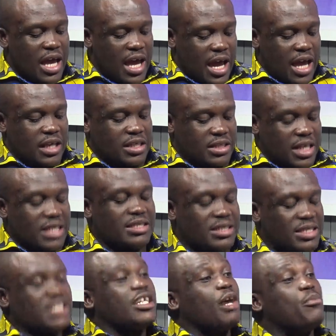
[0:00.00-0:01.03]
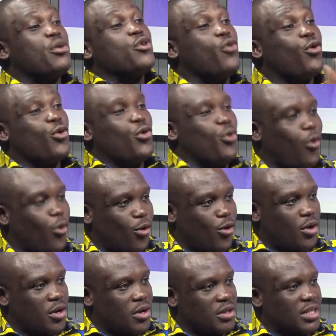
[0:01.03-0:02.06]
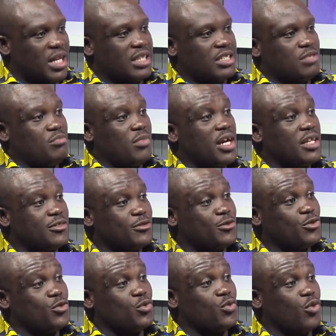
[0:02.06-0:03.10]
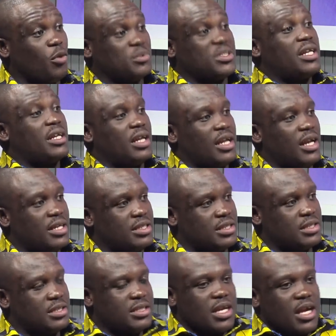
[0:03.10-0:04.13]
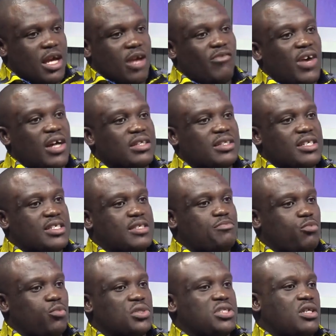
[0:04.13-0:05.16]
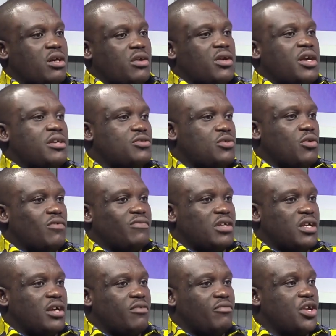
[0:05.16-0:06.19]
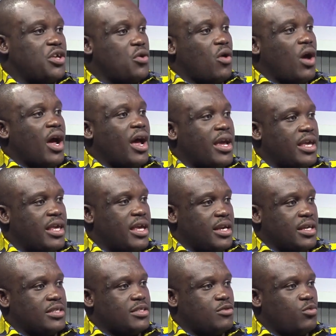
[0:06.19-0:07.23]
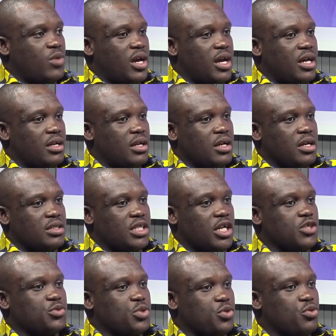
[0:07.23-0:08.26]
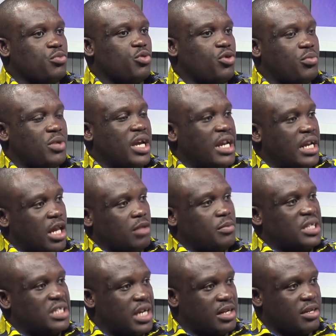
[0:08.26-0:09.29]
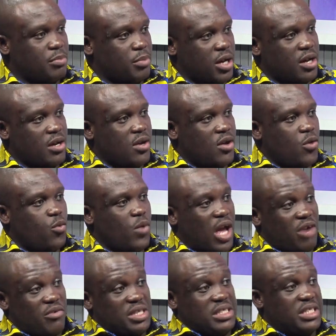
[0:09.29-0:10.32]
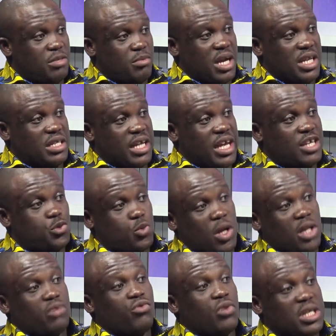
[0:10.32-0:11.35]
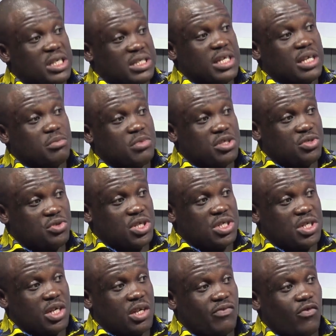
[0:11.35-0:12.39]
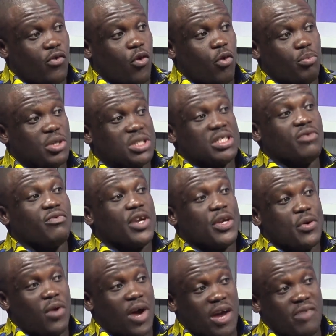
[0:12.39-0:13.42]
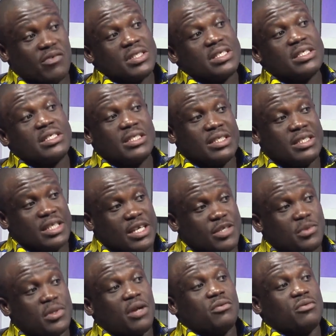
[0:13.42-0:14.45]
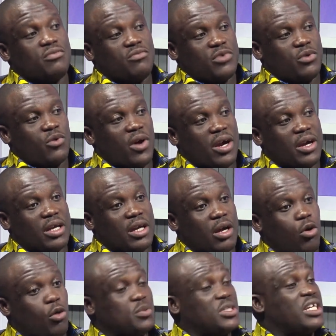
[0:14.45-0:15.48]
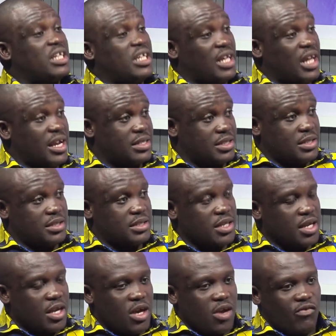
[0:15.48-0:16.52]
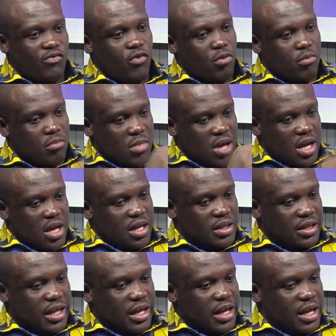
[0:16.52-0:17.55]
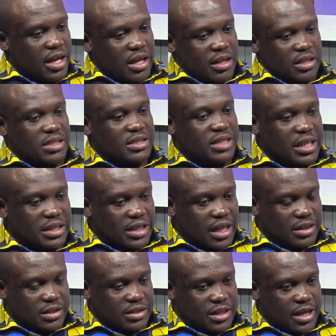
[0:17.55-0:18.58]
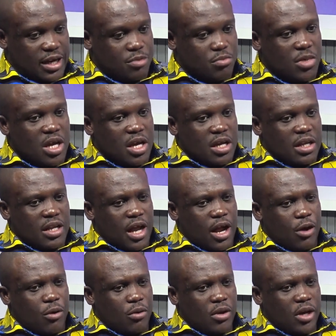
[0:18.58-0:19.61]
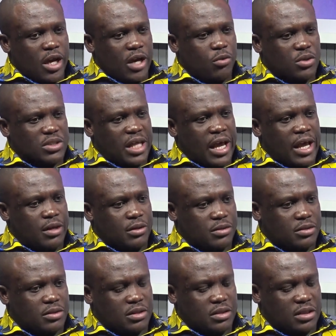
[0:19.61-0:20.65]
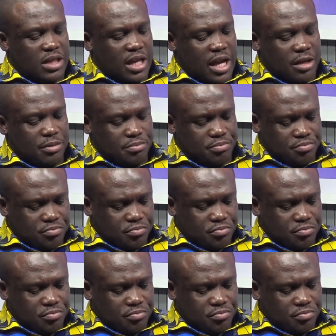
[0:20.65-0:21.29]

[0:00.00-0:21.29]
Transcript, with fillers: there's that and law. It says there shall be no law that demands you obtaining a license. In fact, this was the crux of the Radio Eye case where mm-hmm. Charles Wereko-Brobby and Albert Kandapa were arrested by the erstwhile Rawlings administration for operating Radio Eye for sixteen days without requiring uh, obtaining a license from the, the state at the time. Now, it was held that